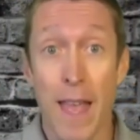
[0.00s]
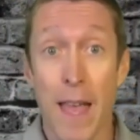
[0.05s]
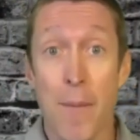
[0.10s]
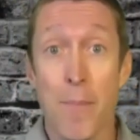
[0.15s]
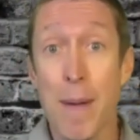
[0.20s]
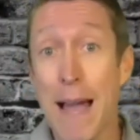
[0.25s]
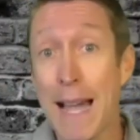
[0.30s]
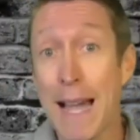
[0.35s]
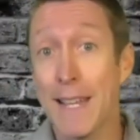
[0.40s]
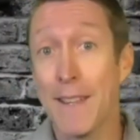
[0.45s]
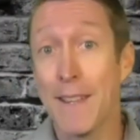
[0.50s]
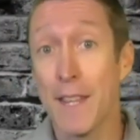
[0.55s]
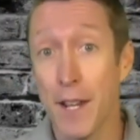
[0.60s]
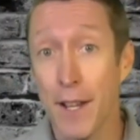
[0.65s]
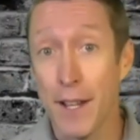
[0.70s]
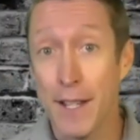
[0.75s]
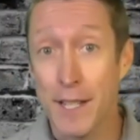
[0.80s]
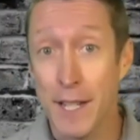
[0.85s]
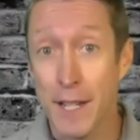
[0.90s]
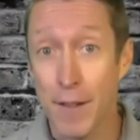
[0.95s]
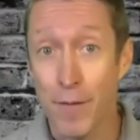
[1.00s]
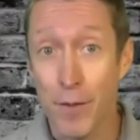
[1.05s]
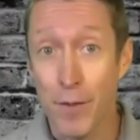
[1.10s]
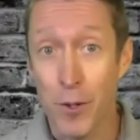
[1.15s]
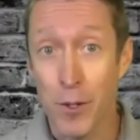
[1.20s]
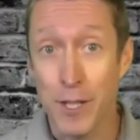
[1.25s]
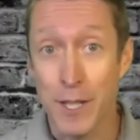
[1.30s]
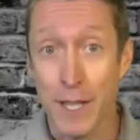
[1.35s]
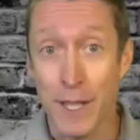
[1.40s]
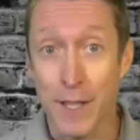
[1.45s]
back in the
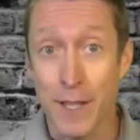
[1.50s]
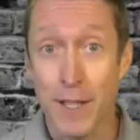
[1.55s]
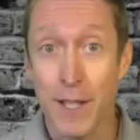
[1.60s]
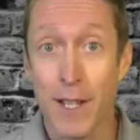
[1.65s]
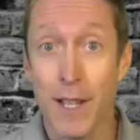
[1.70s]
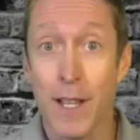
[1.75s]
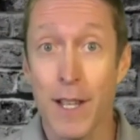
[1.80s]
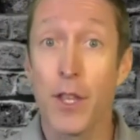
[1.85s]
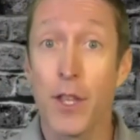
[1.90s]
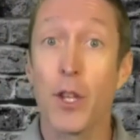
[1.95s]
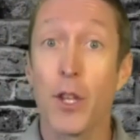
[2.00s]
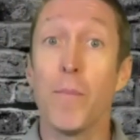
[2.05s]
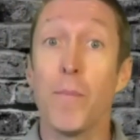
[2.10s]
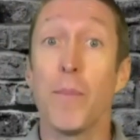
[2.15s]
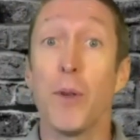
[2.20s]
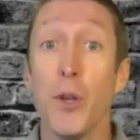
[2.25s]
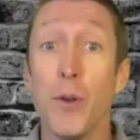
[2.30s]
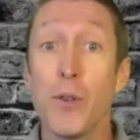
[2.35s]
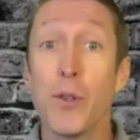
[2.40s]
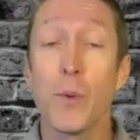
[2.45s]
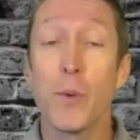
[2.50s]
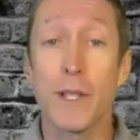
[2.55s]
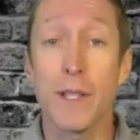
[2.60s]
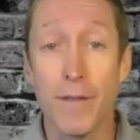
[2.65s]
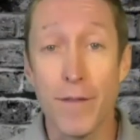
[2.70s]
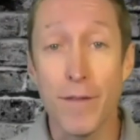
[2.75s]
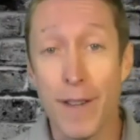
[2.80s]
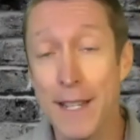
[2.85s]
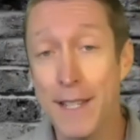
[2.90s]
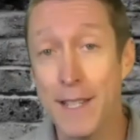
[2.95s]
1940s, the computer was
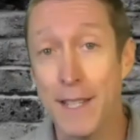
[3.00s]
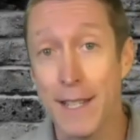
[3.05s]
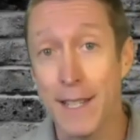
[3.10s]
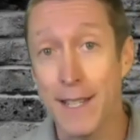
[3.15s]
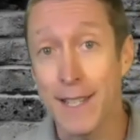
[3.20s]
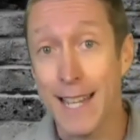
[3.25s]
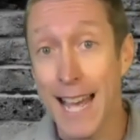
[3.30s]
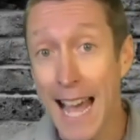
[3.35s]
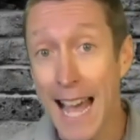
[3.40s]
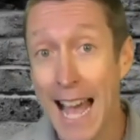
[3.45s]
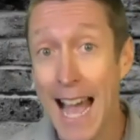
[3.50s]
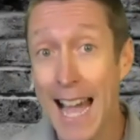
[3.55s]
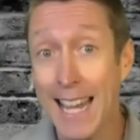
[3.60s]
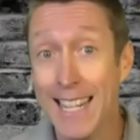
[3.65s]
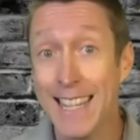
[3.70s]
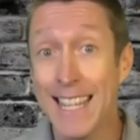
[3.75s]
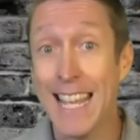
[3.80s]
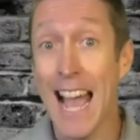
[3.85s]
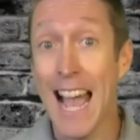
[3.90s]
invented to hack the